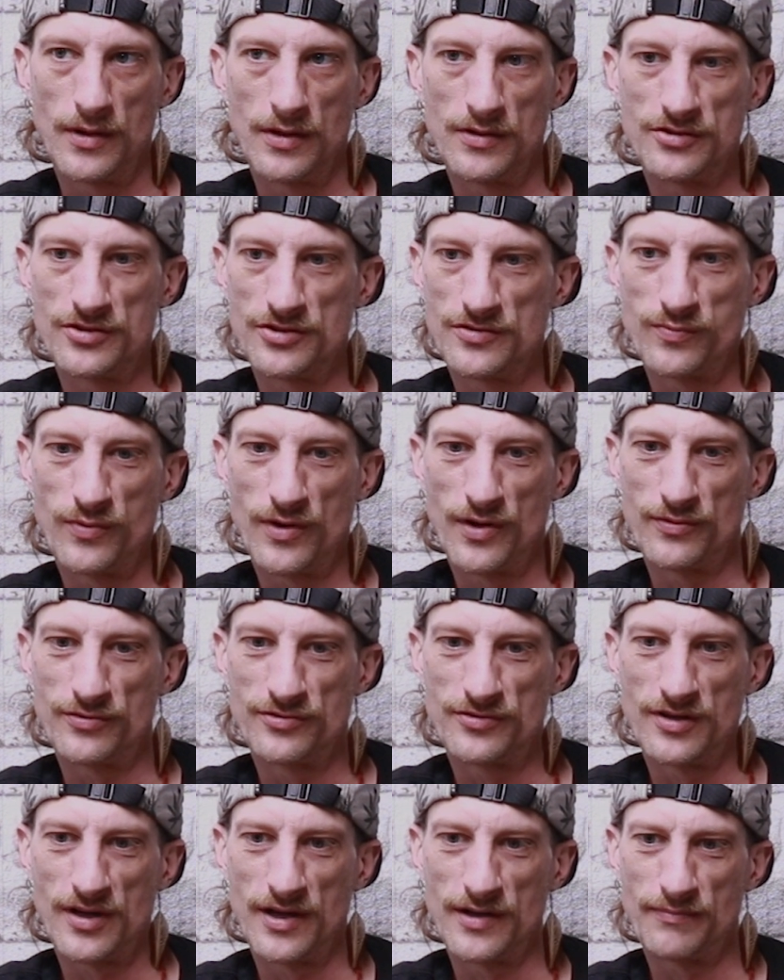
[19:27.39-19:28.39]
just
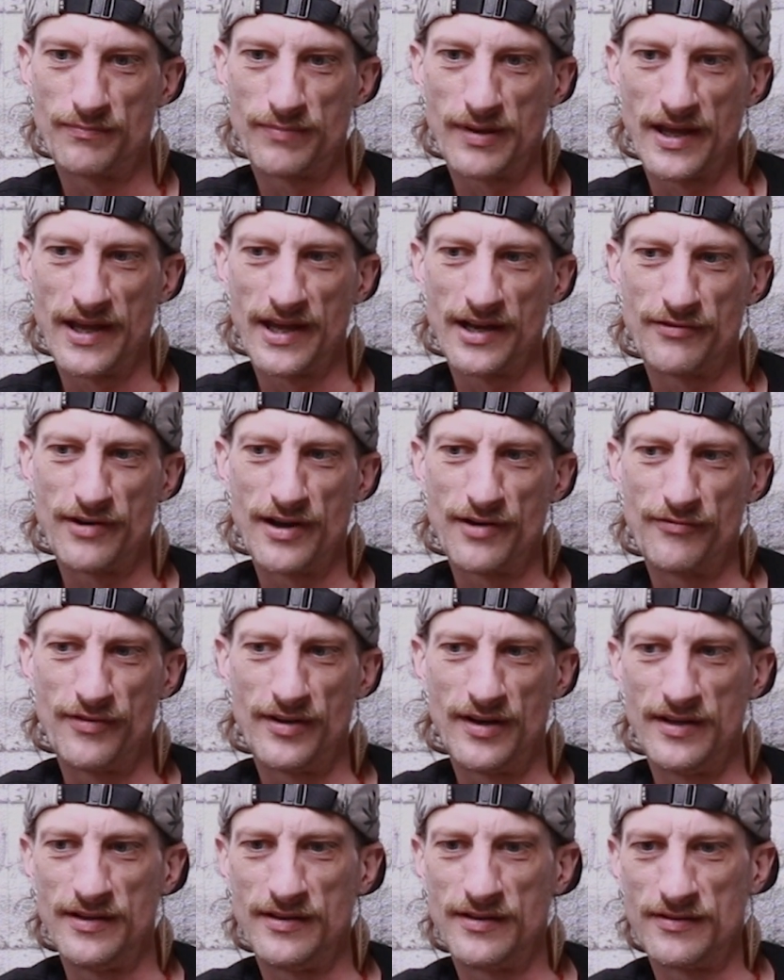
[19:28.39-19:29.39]
whilst like playing around
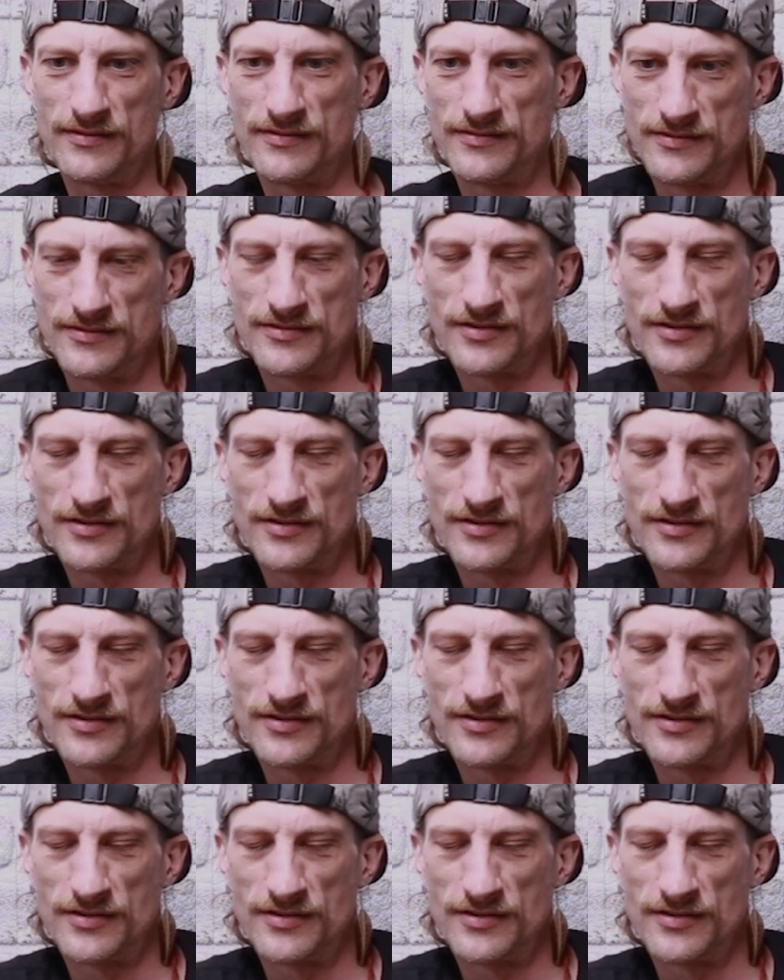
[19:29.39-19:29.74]
really you know